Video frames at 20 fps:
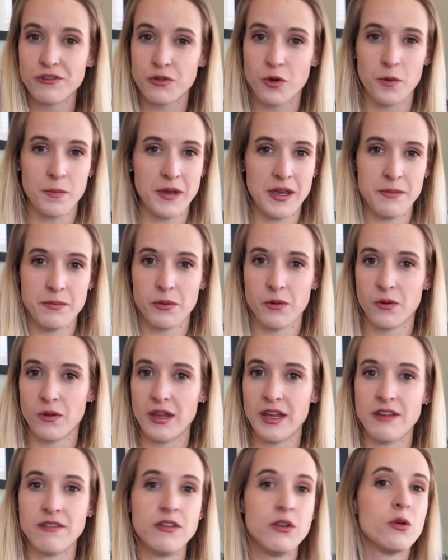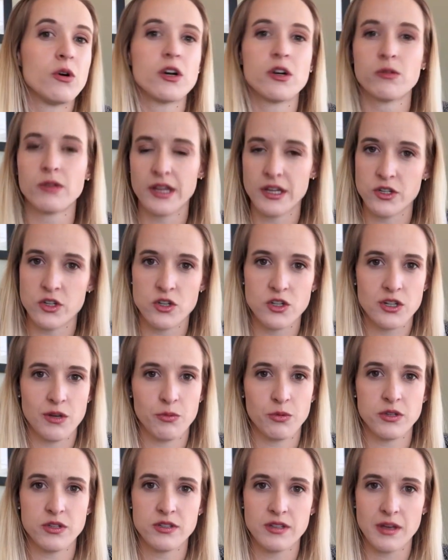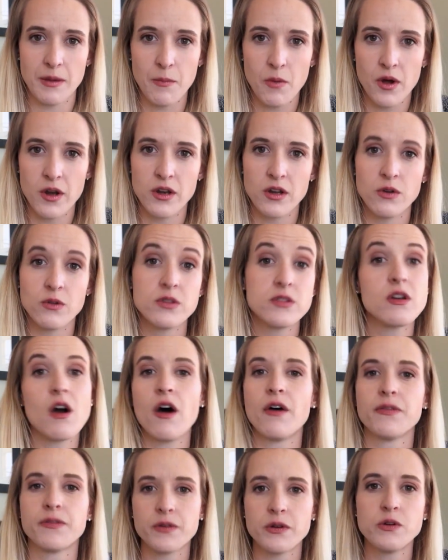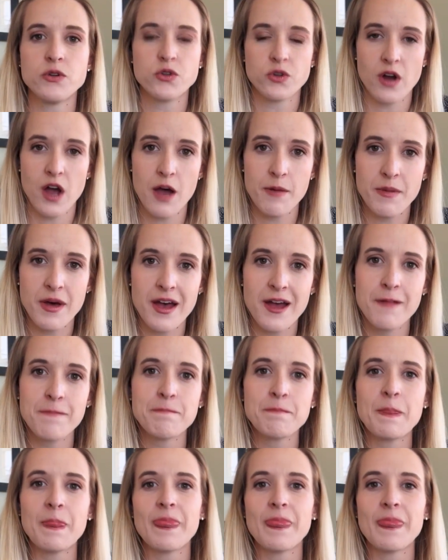for people if you are in a relationship with someone who has gone through trauma.